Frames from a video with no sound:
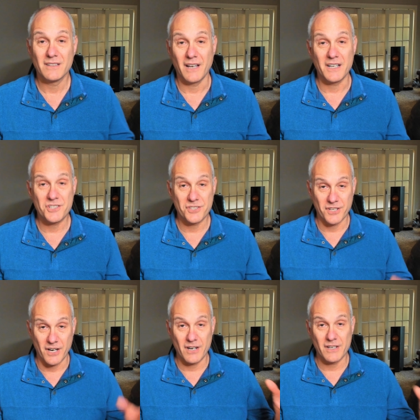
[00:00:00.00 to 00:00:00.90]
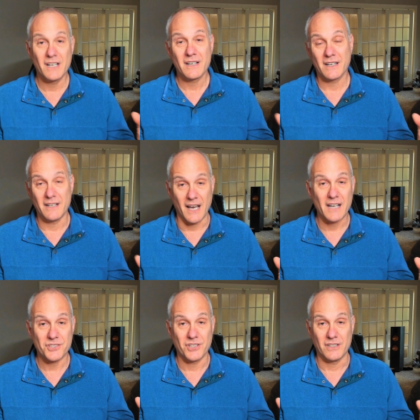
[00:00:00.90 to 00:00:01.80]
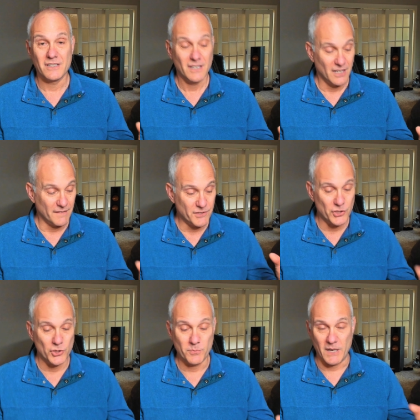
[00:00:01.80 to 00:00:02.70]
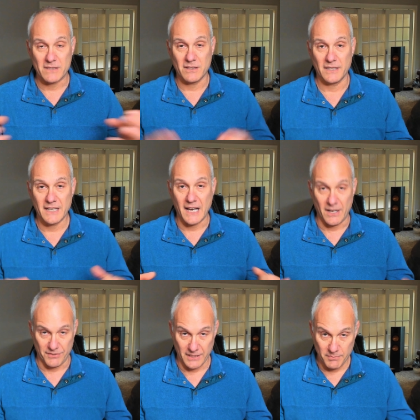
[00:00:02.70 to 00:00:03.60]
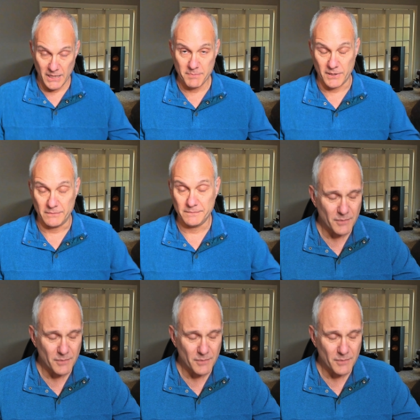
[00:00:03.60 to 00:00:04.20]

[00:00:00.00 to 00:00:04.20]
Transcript: a shared connection of two mentally healthy people.